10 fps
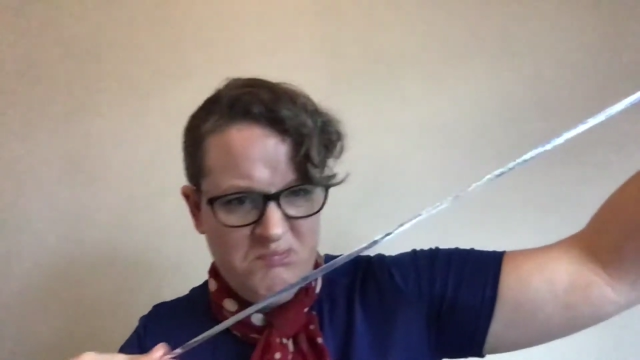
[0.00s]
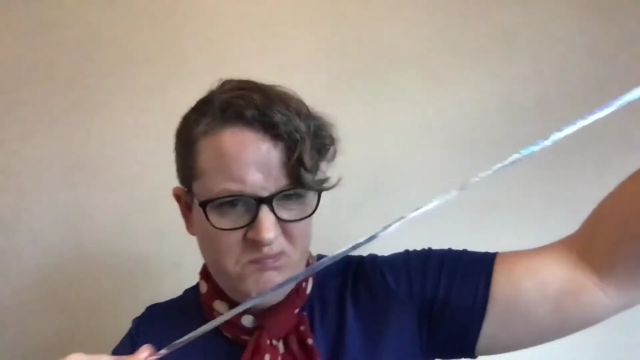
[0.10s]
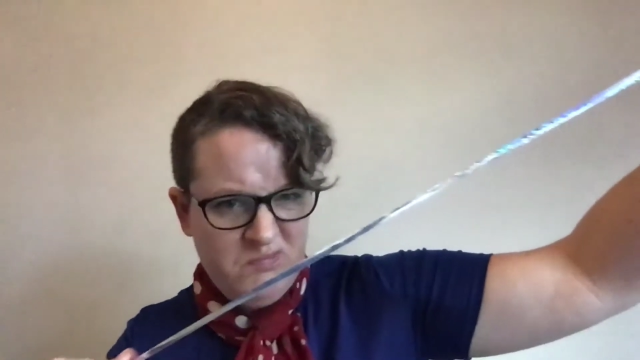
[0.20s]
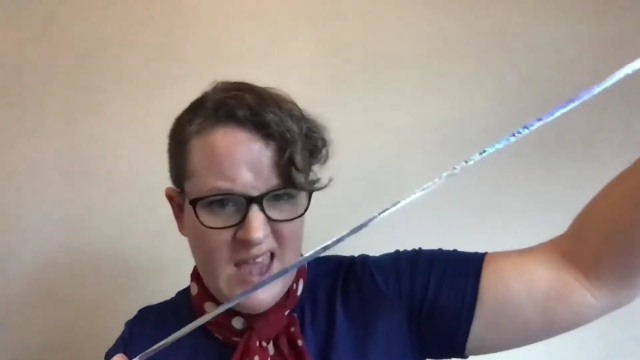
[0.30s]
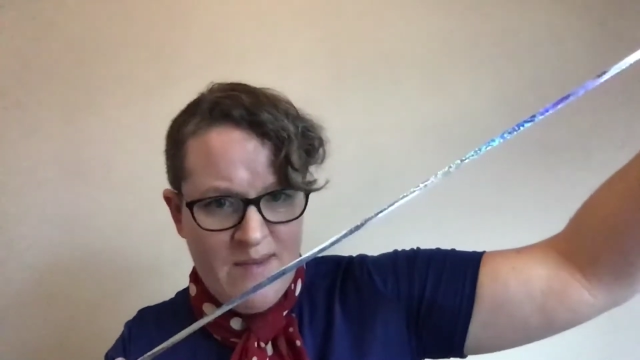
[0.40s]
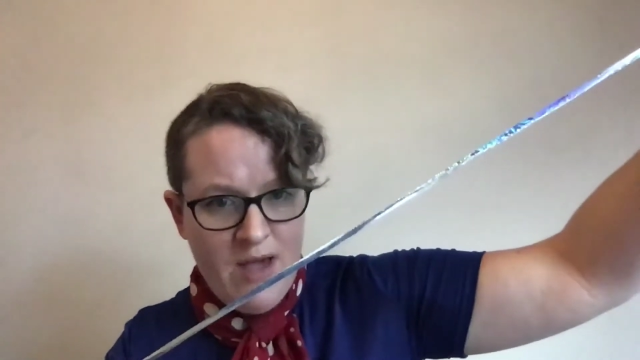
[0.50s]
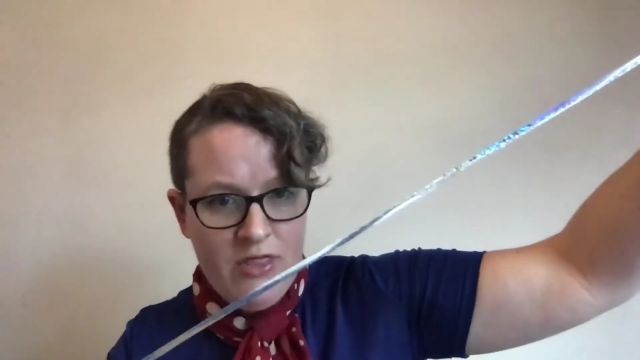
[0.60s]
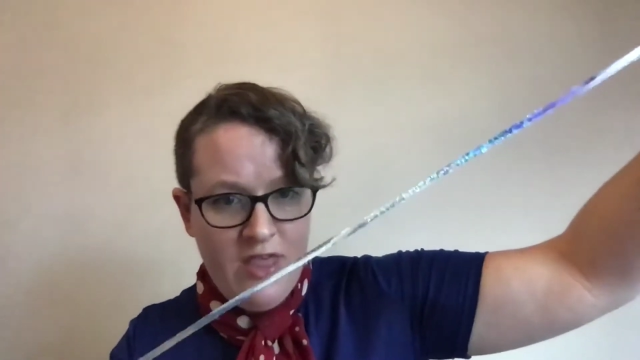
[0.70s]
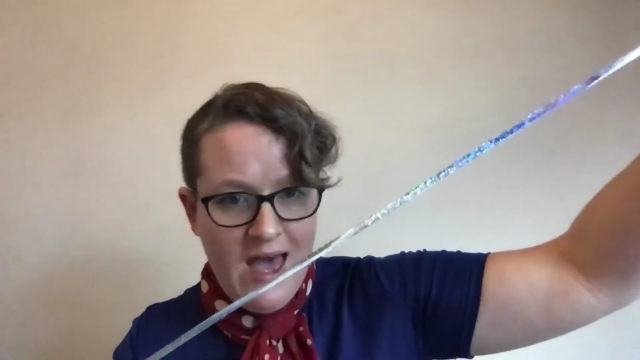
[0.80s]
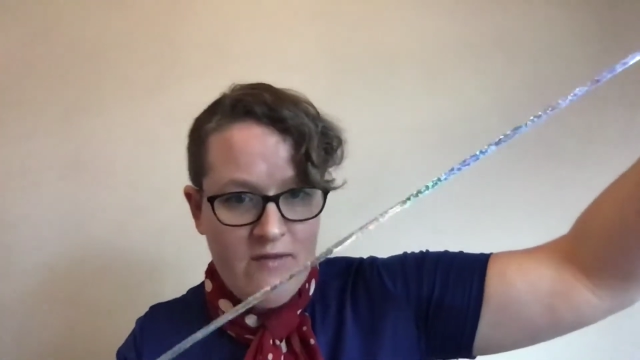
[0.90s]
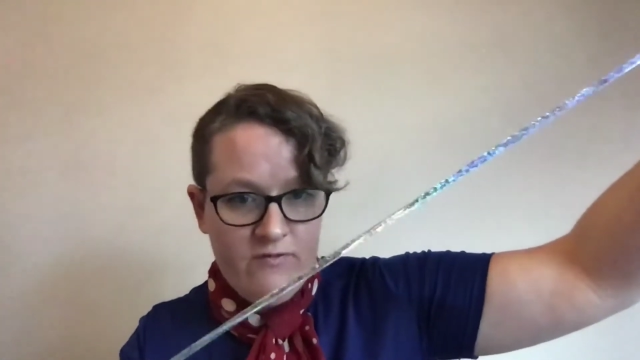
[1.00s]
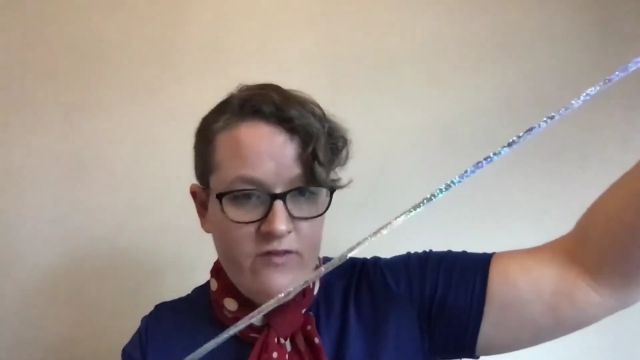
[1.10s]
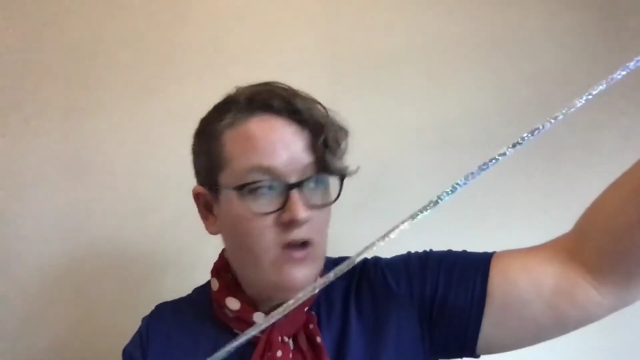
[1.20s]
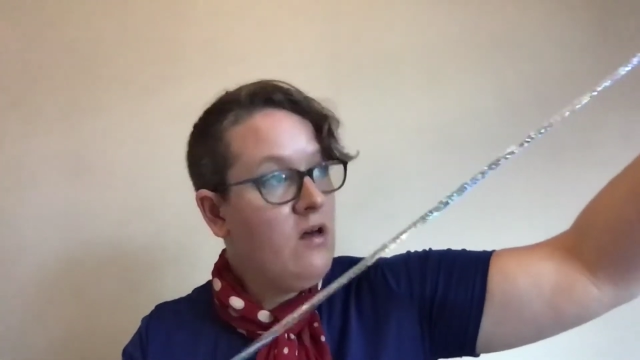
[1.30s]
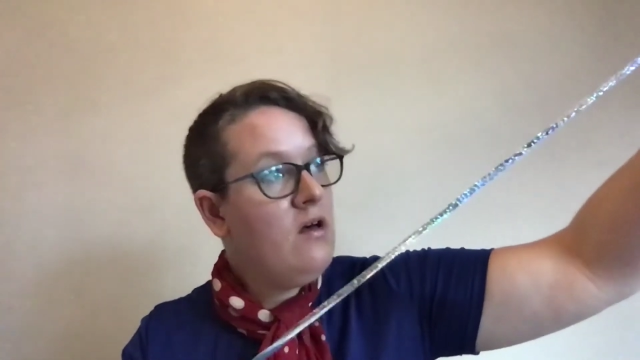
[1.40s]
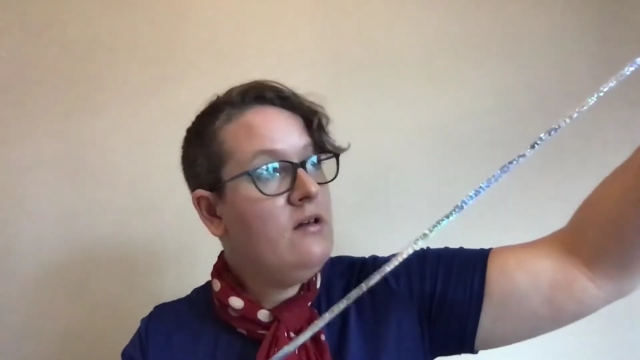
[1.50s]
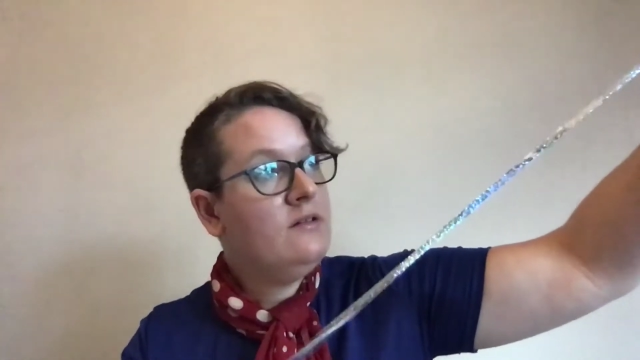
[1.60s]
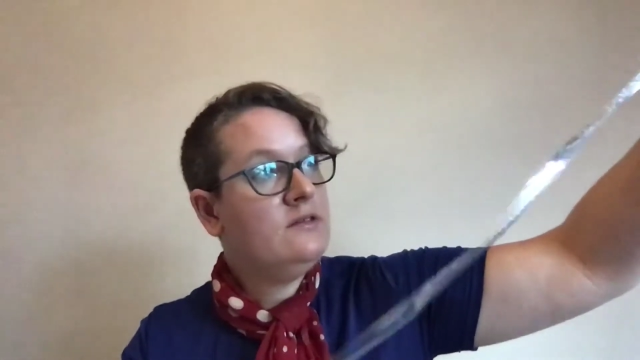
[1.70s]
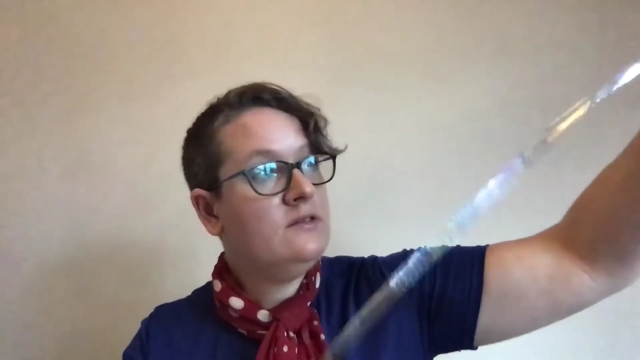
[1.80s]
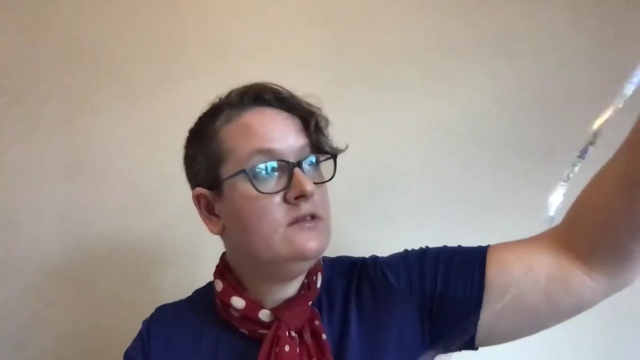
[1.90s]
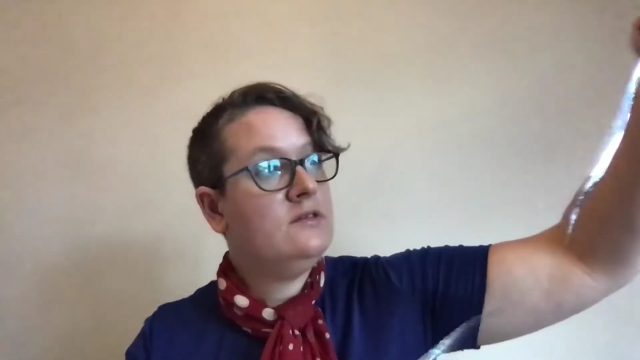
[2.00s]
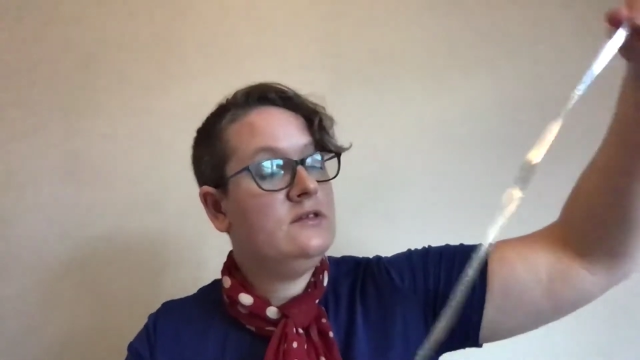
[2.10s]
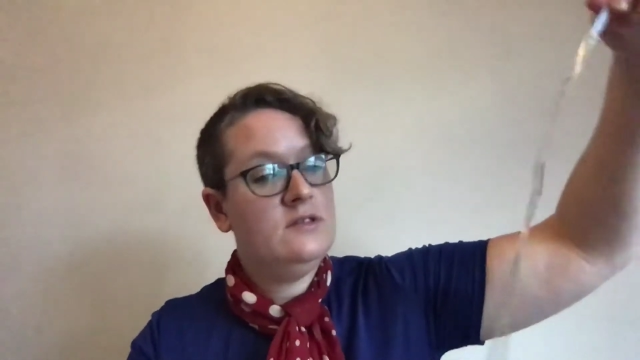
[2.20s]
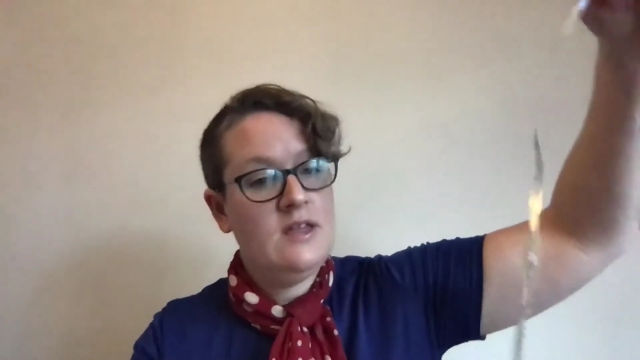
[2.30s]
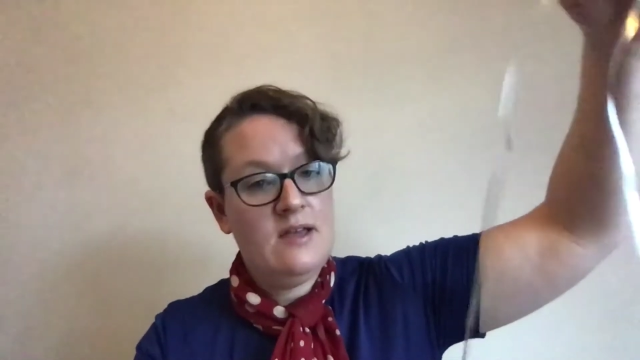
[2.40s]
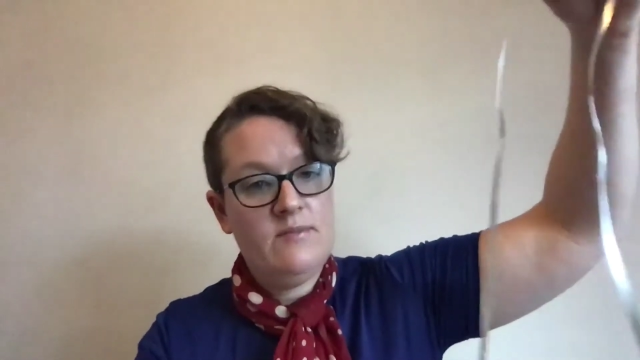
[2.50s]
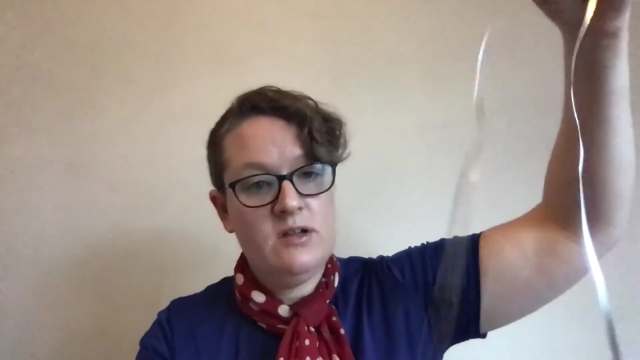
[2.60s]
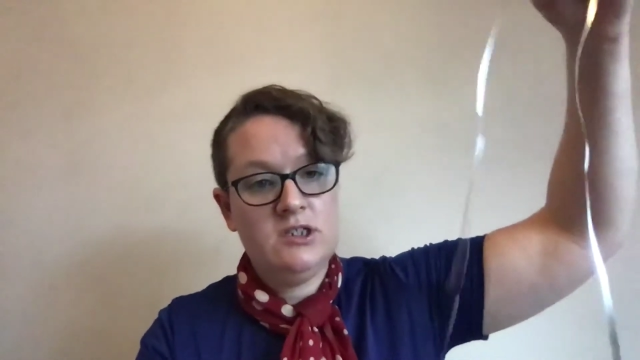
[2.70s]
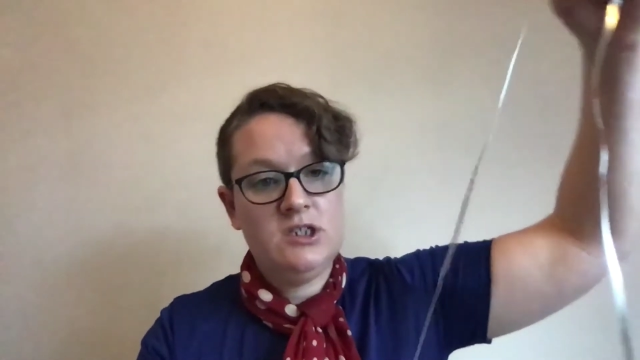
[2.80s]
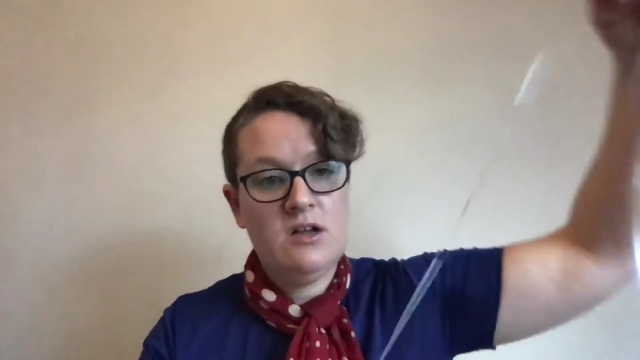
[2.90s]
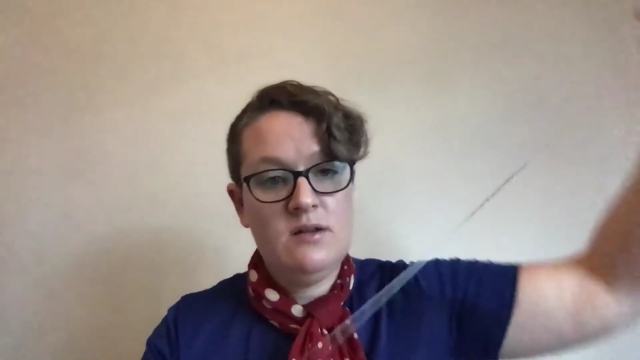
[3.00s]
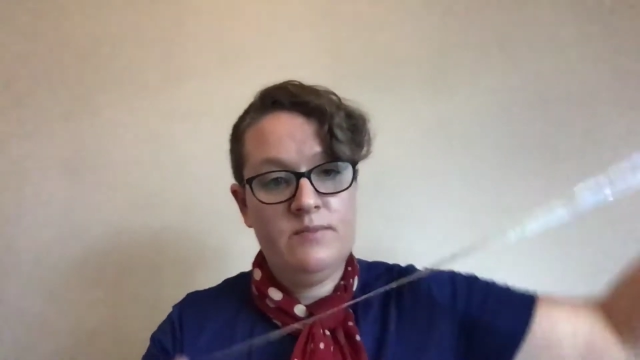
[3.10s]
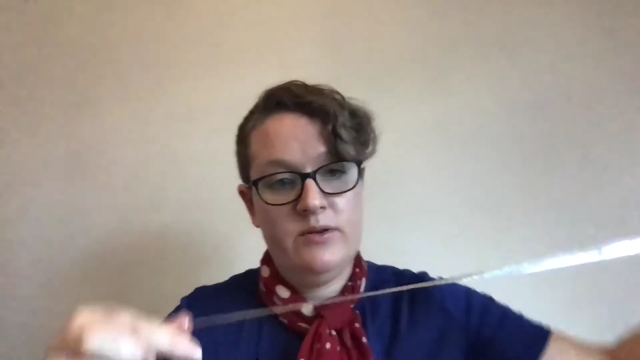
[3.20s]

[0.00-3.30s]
say about that far, that much up.